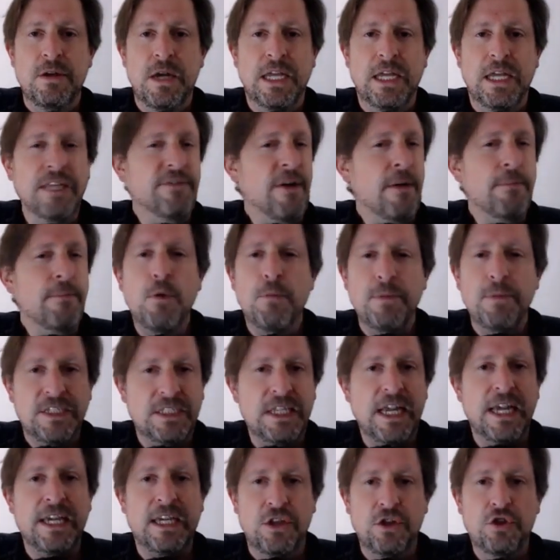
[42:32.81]
And if I'm not
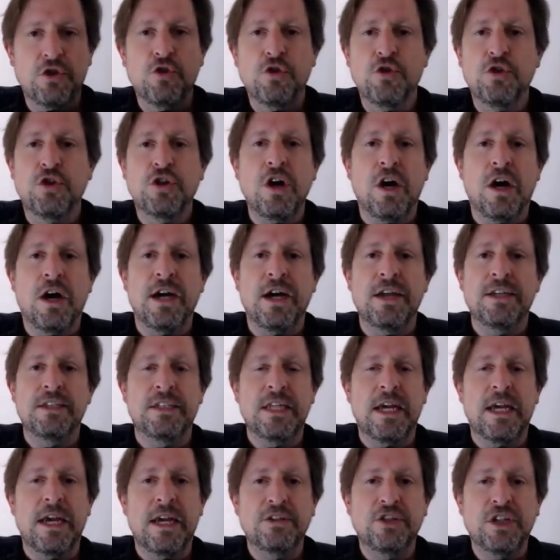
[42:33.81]
mistaken, you
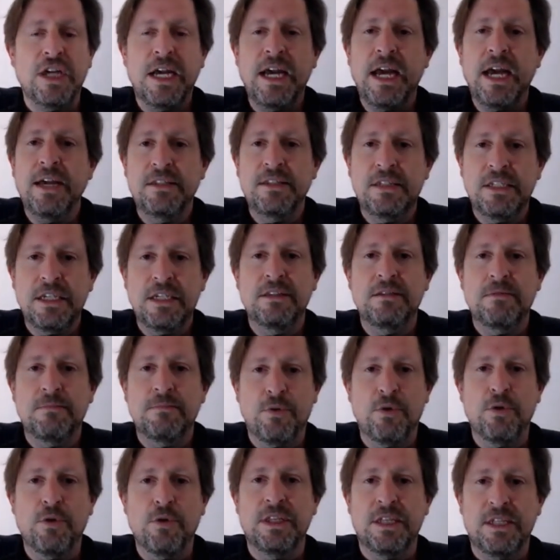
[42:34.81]
guys, the AJA, did
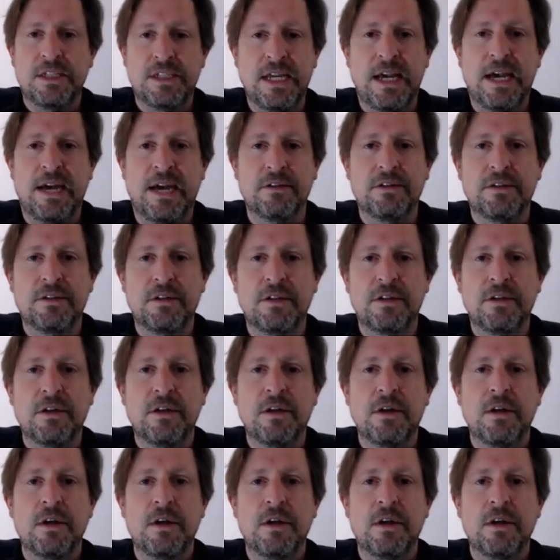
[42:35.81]
point this out.